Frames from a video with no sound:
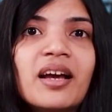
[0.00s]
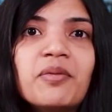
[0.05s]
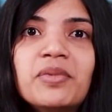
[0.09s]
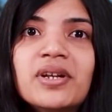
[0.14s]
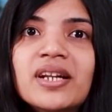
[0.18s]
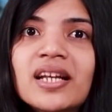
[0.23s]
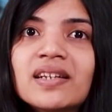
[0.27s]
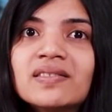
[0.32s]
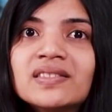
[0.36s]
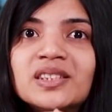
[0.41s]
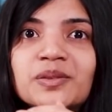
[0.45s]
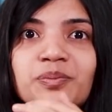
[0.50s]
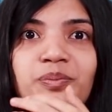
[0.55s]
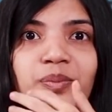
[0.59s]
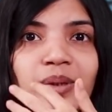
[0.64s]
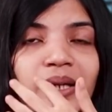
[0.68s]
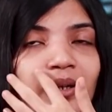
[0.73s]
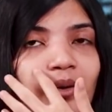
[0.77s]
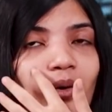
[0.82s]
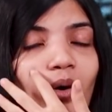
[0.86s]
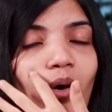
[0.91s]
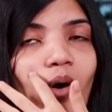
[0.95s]
I mean, I've
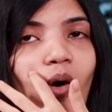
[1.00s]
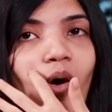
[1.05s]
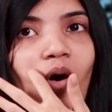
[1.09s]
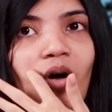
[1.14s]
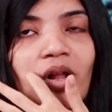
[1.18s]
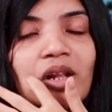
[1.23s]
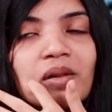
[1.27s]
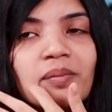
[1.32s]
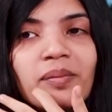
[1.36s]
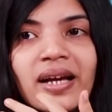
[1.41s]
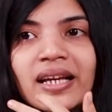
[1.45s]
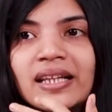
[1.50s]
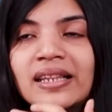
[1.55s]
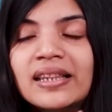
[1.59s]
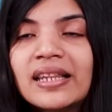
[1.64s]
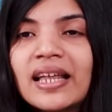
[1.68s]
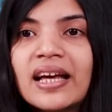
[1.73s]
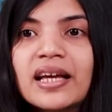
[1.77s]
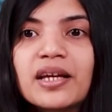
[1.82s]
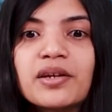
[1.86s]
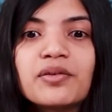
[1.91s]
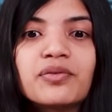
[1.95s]
spent all my
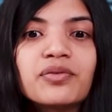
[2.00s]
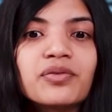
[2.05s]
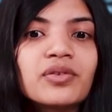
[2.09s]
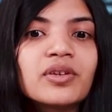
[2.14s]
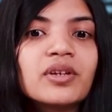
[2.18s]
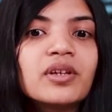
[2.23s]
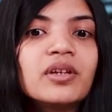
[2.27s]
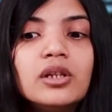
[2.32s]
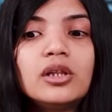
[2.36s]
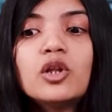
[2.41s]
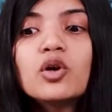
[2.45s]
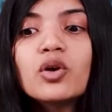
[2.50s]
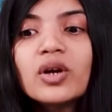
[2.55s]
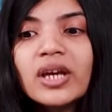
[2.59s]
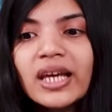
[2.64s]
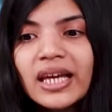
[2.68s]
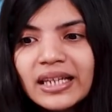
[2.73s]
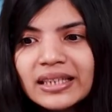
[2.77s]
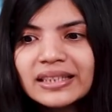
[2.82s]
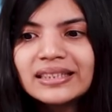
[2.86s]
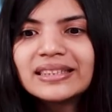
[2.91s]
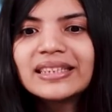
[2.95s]
life
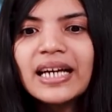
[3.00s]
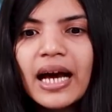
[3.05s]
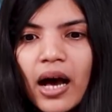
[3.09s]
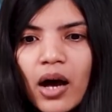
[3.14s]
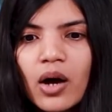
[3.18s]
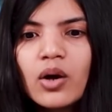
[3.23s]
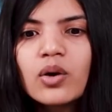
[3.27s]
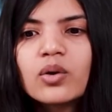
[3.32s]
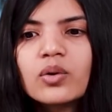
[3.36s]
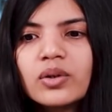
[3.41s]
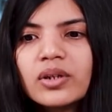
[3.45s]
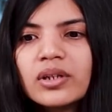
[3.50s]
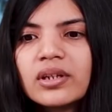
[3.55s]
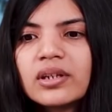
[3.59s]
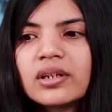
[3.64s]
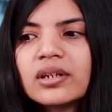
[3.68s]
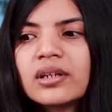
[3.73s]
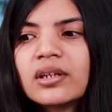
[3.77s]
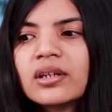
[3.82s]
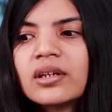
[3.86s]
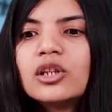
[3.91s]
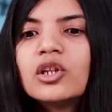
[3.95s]
looking down